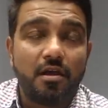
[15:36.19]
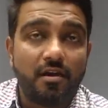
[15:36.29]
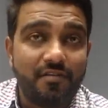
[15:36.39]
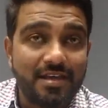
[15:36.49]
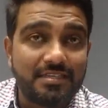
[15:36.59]

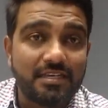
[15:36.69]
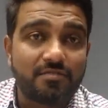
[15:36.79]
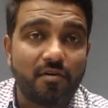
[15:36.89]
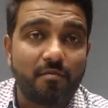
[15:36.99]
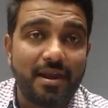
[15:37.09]
devices
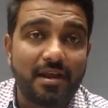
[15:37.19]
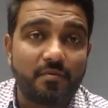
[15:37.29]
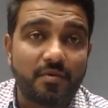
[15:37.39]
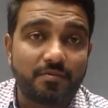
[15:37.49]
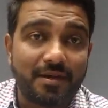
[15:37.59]
for medical
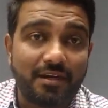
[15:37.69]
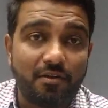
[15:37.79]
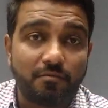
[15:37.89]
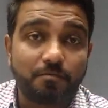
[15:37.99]
perspective.